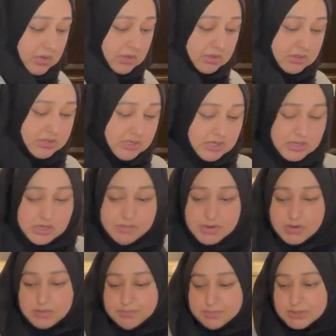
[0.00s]
take about
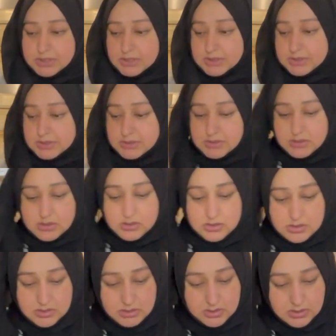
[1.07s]
a piece
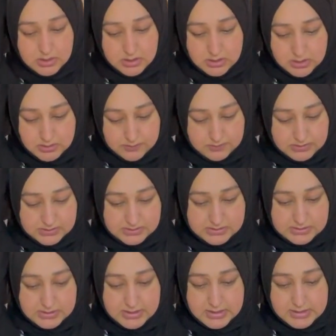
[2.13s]
of this
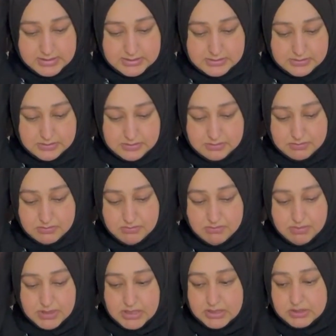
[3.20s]
nice
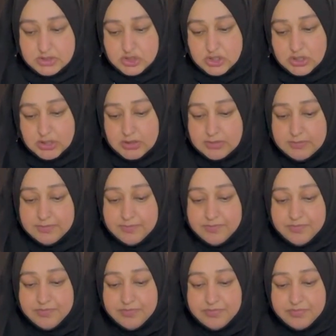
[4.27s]
big chicken.
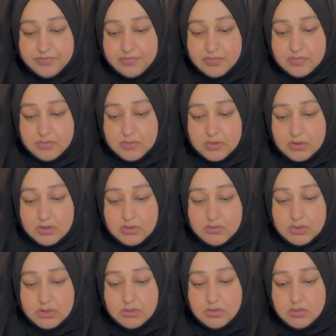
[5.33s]
There
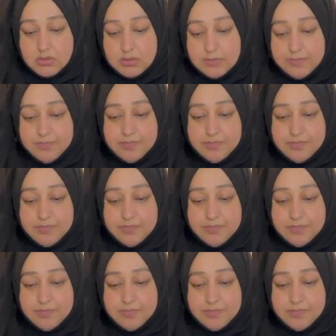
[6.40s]
we go.